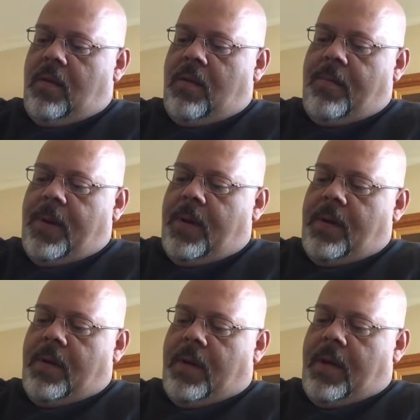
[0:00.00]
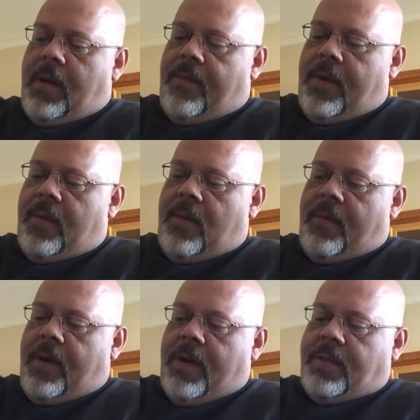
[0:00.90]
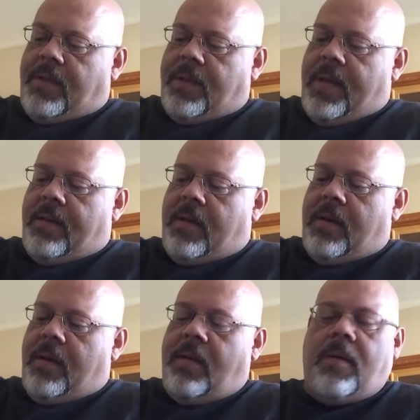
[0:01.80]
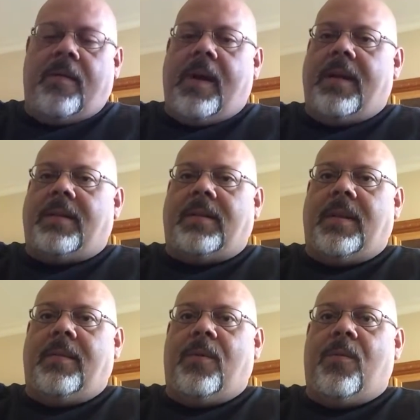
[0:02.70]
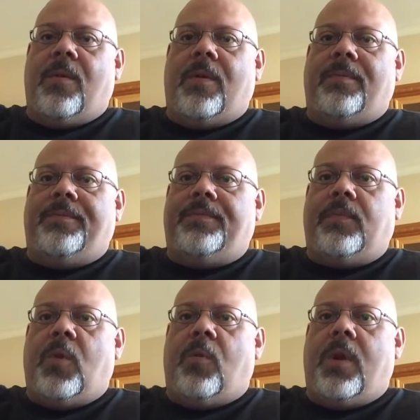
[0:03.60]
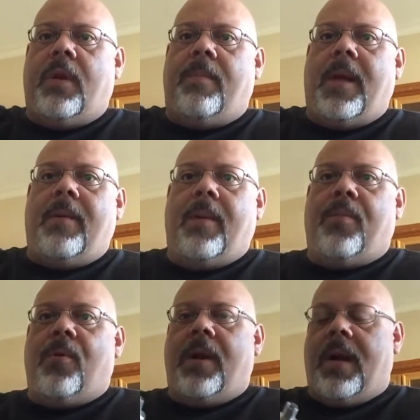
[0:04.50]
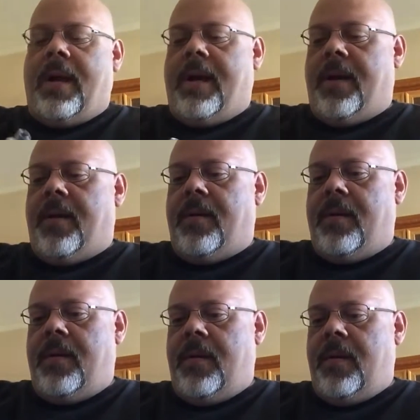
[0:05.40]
compared to a lot of other devices out there. Other devices seem to want to run it maybe a point higher.